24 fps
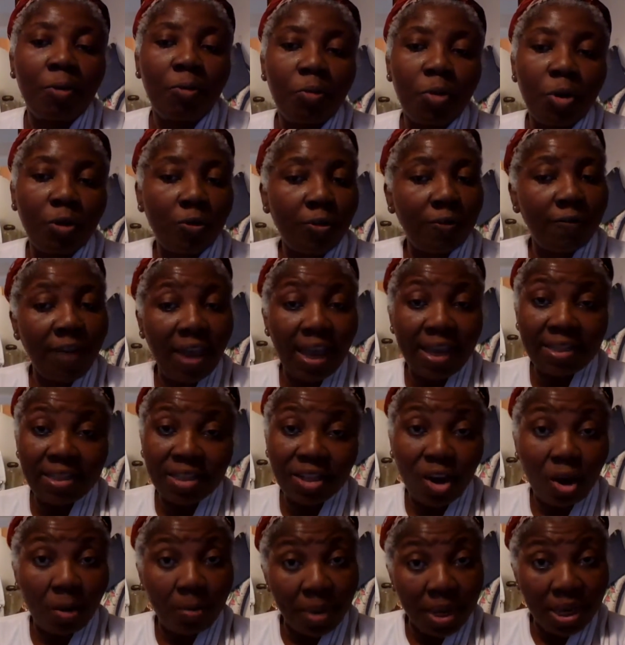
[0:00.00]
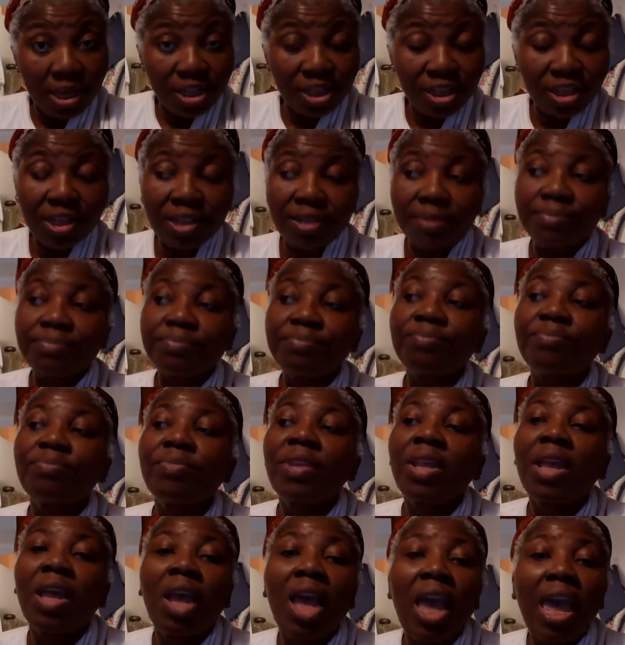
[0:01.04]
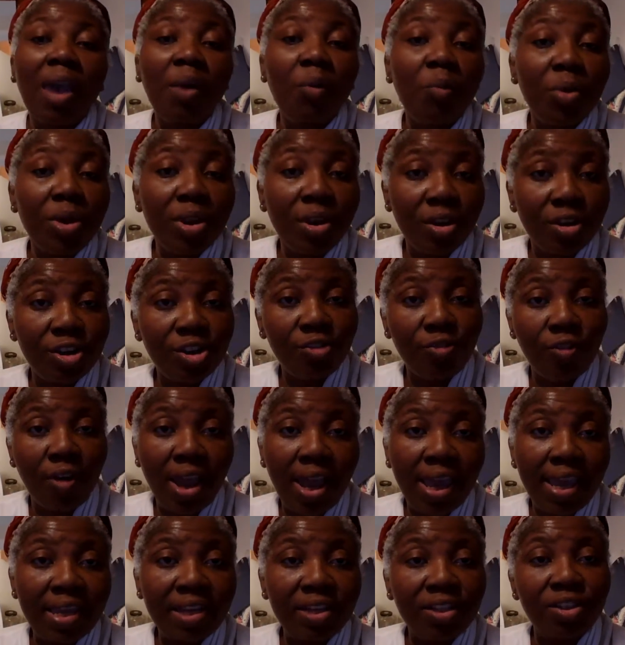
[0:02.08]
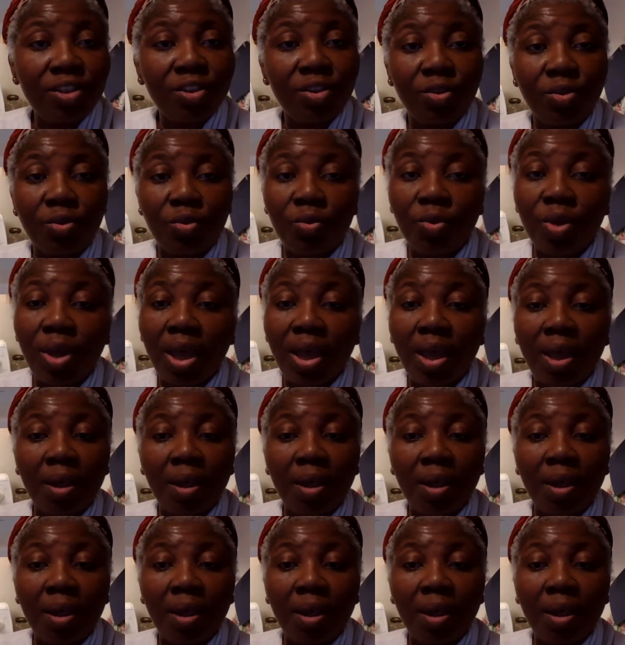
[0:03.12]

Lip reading: We're revising our budget, and we are trying to